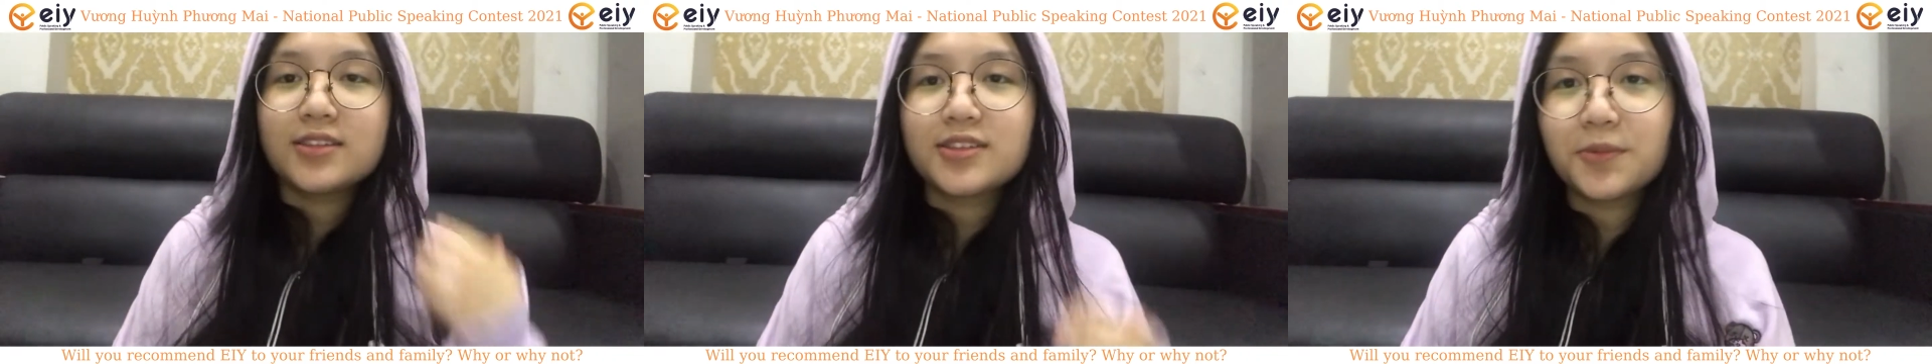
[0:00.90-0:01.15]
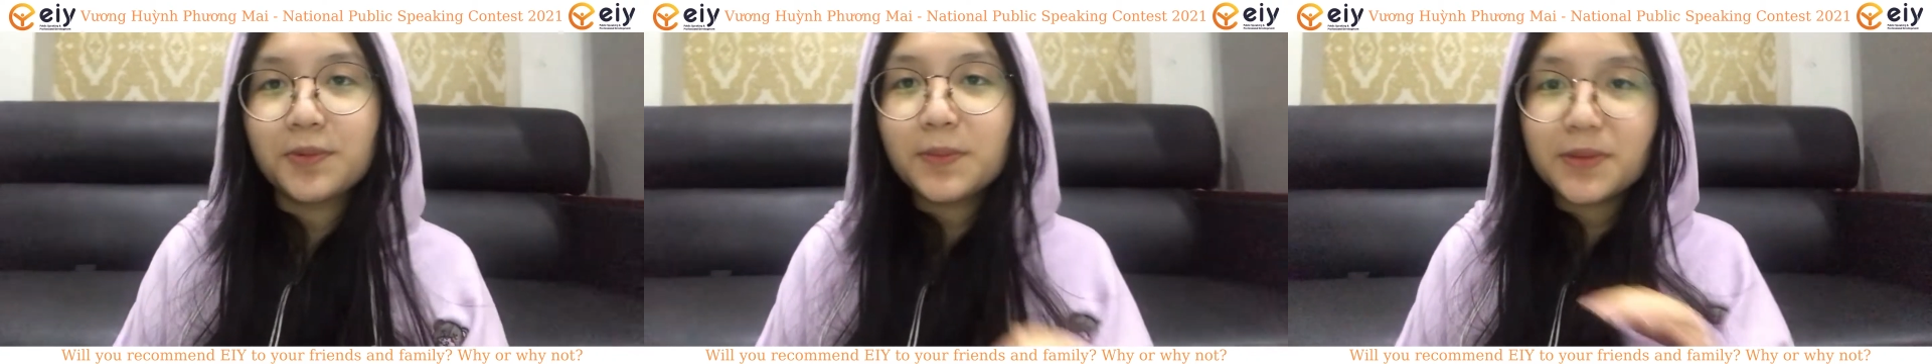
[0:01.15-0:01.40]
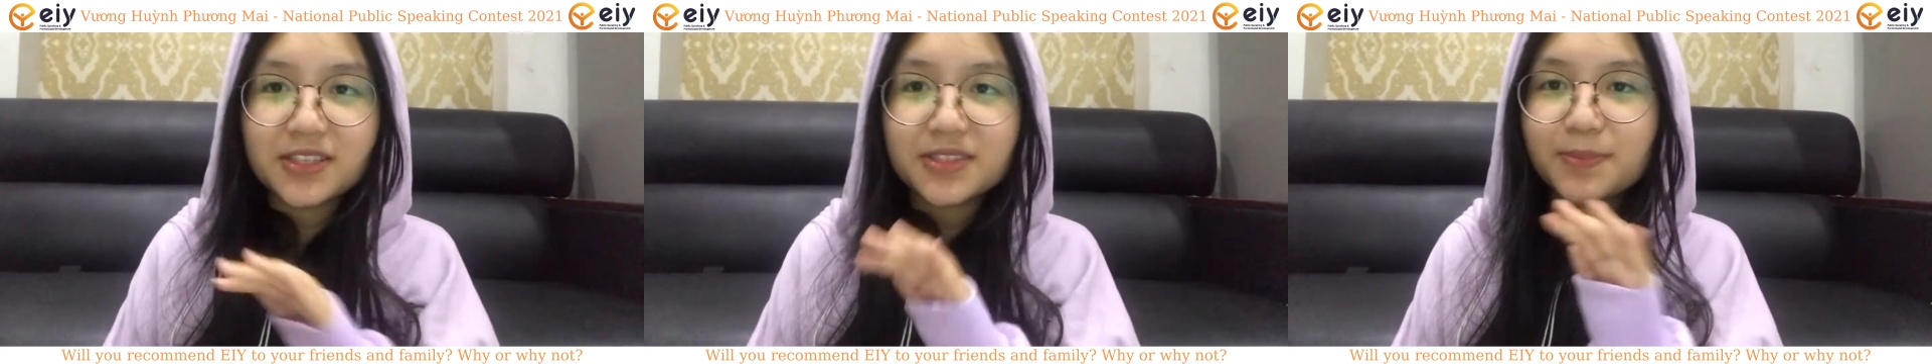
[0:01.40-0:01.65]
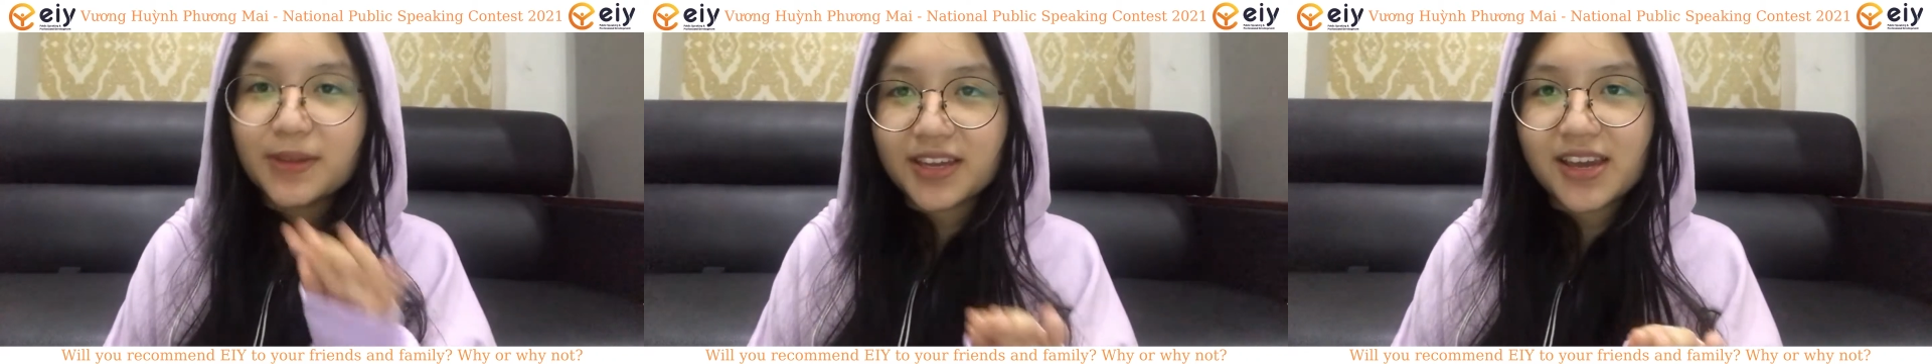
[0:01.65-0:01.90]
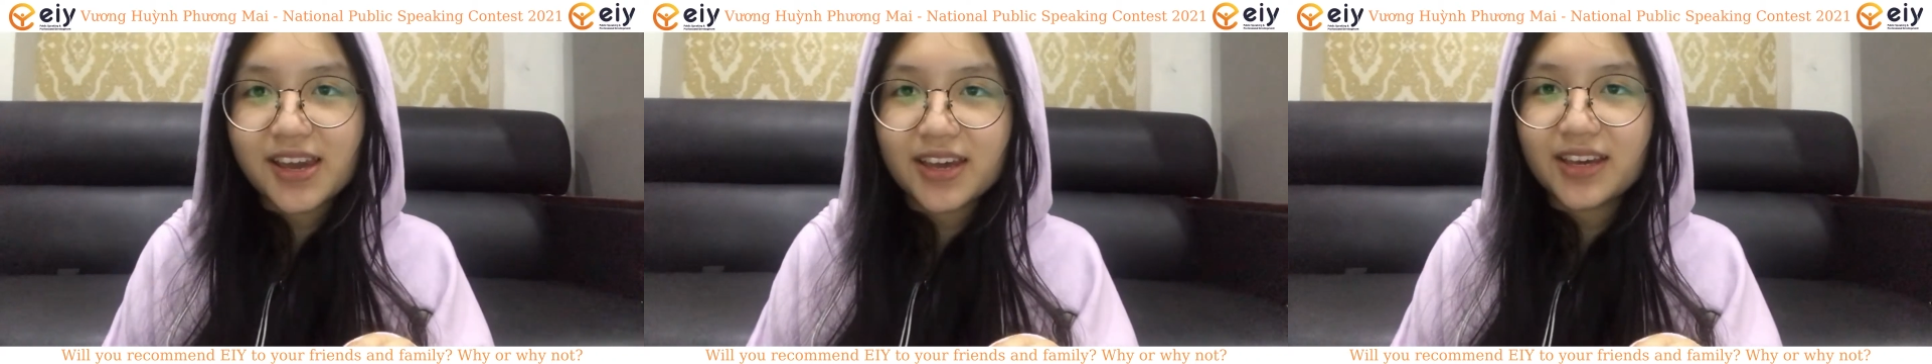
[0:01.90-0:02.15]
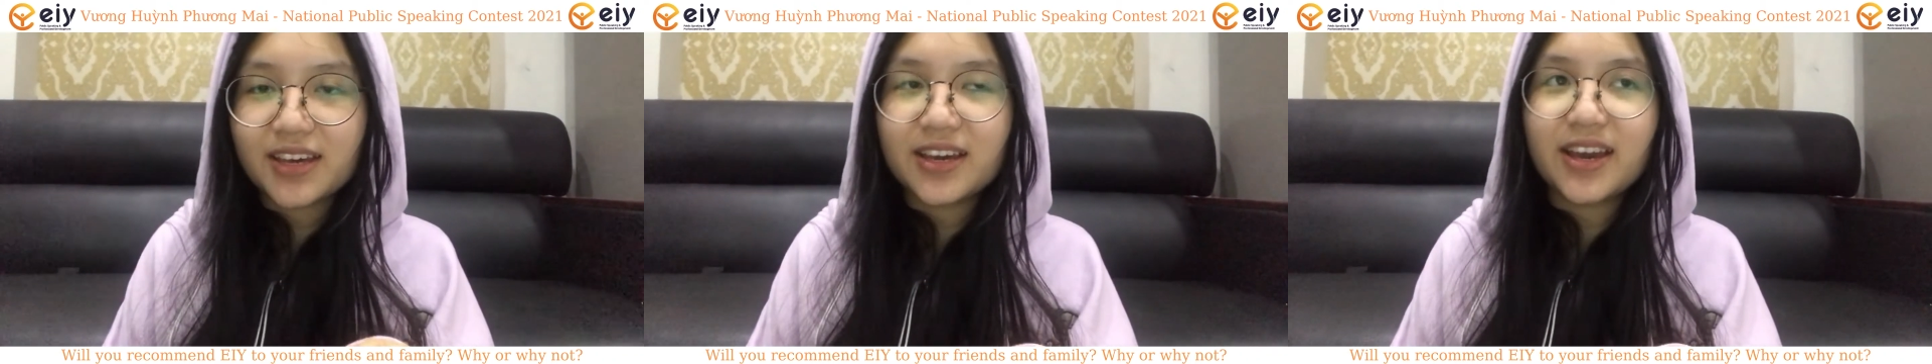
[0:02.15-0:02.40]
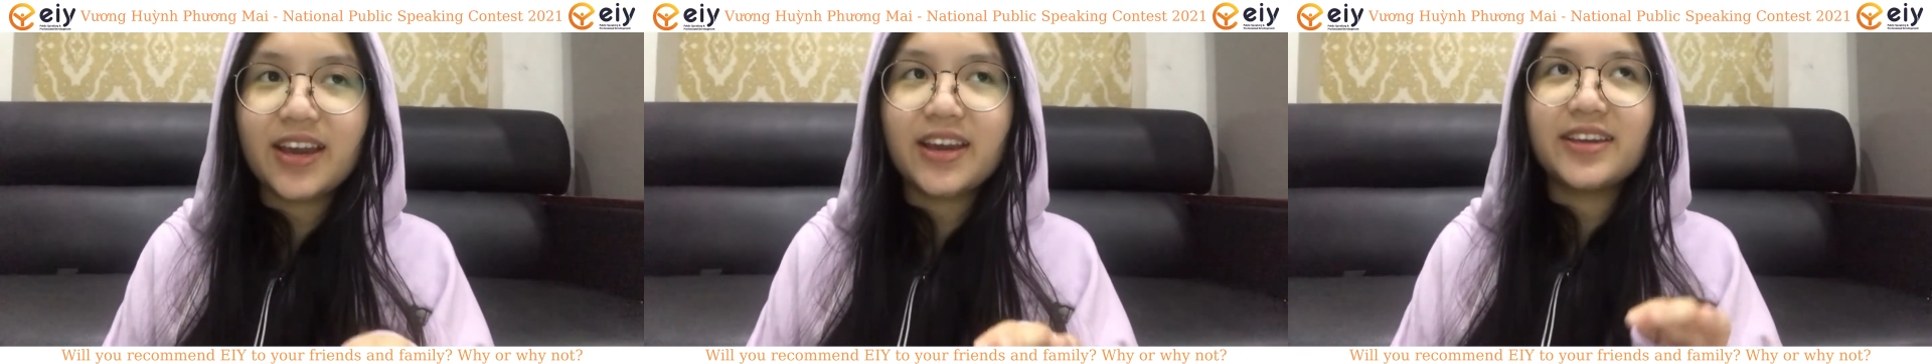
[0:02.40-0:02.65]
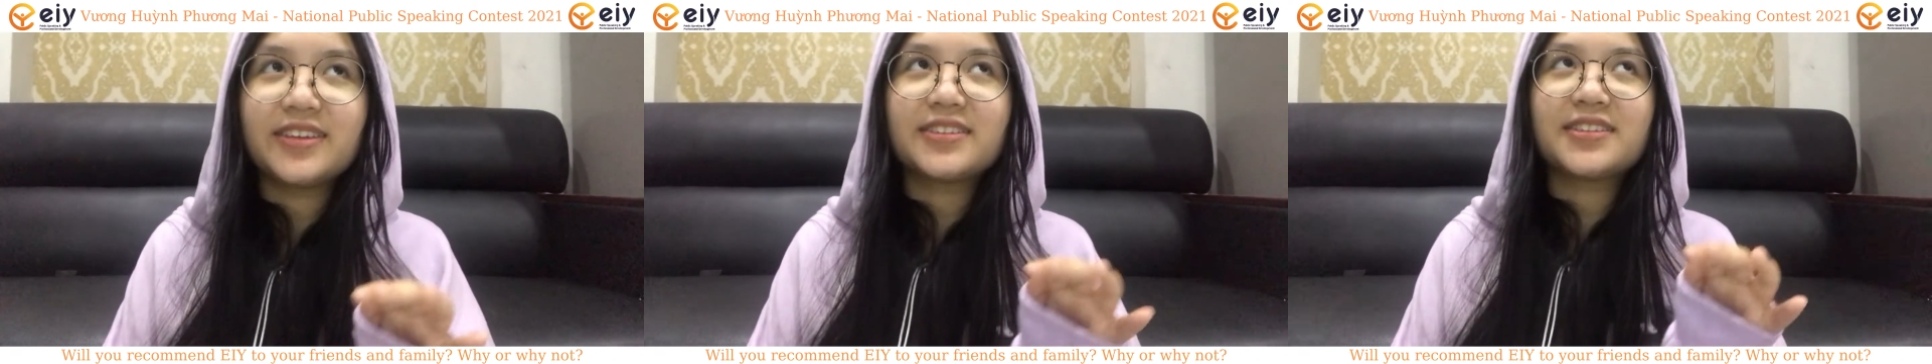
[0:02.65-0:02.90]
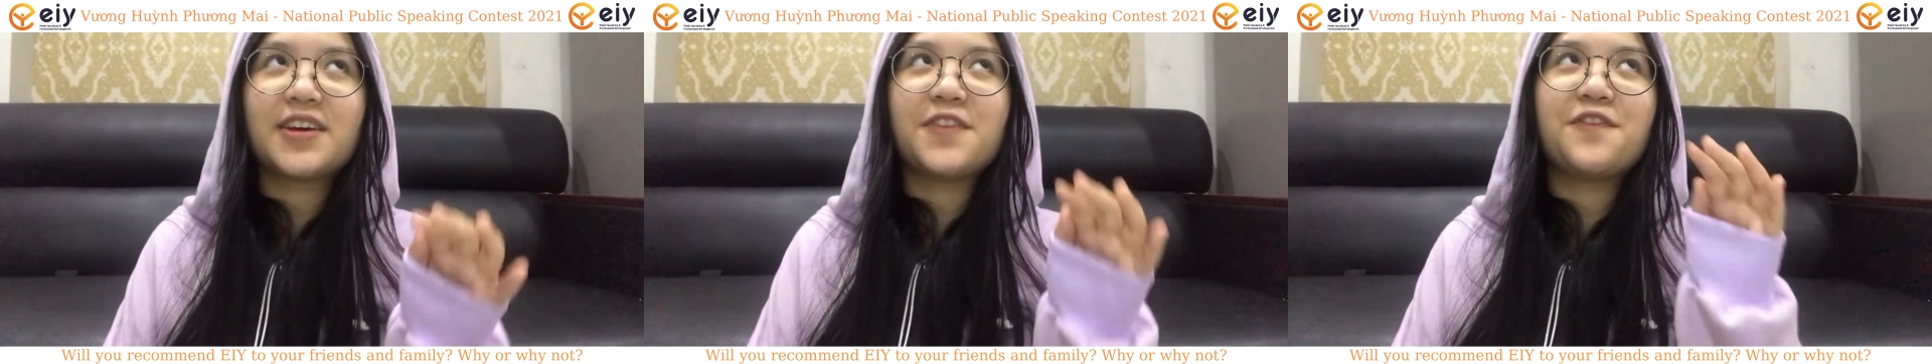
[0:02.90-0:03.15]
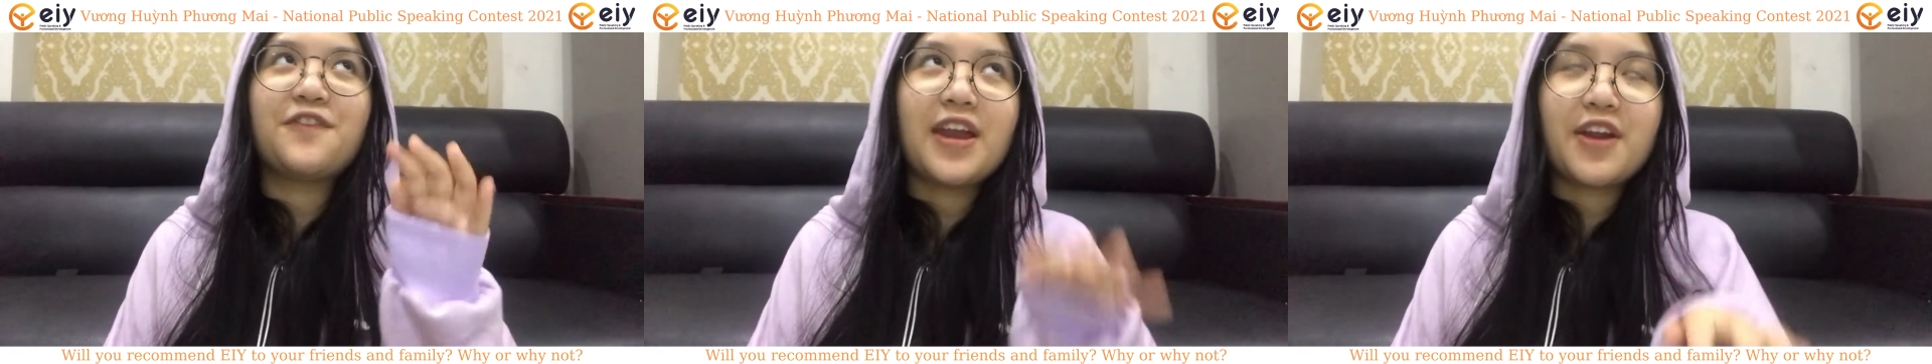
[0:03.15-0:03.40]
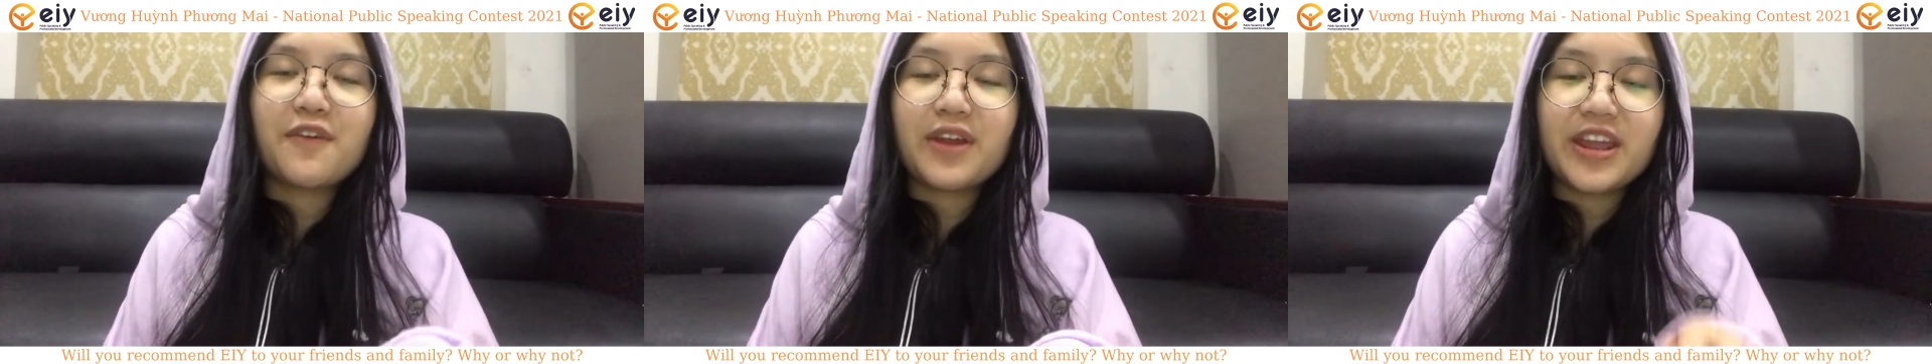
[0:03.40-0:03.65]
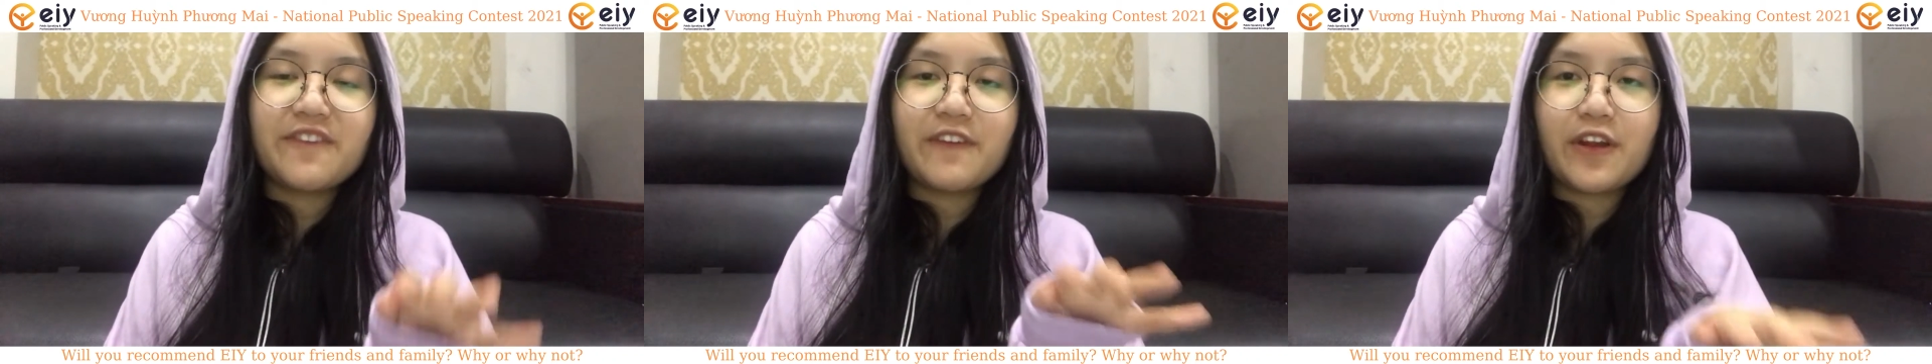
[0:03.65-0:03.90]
So public speaking is a very,